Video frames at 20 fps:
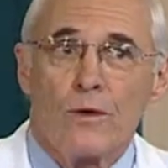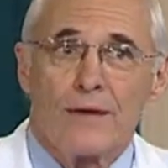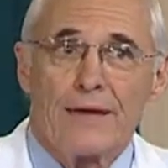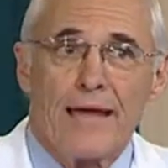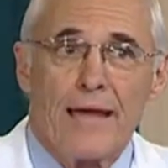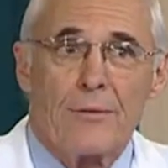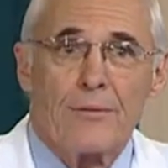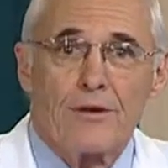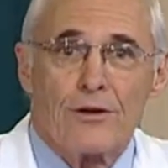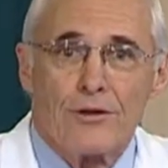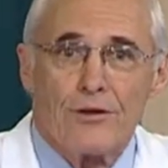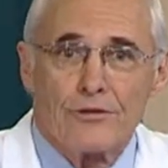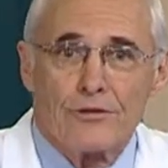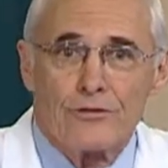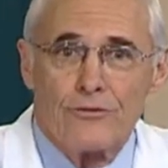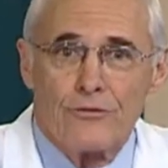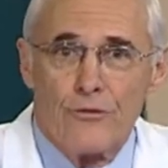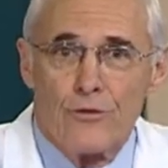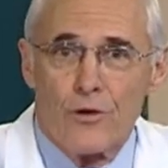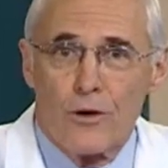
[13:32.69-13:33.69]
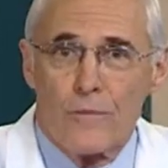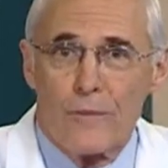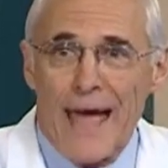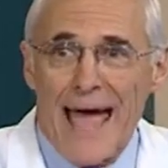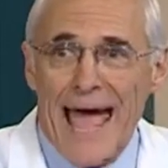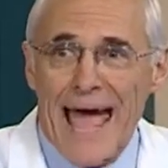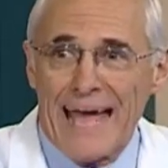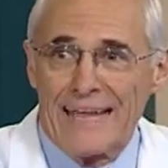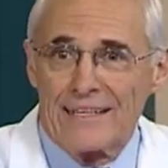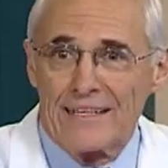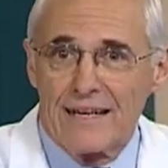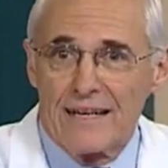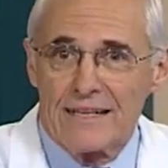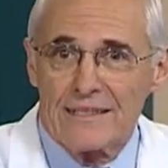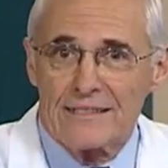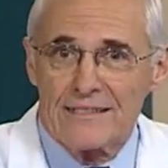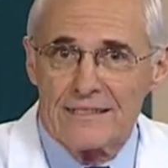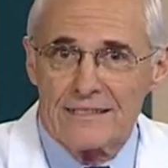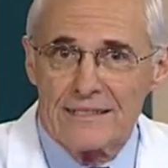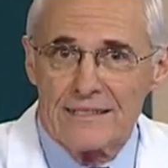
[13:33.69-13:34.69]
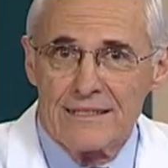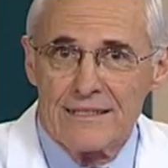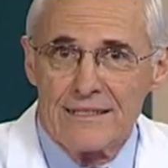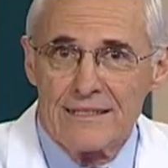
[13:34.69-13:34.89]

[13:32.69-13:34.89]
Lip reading: Chemicals form adducts,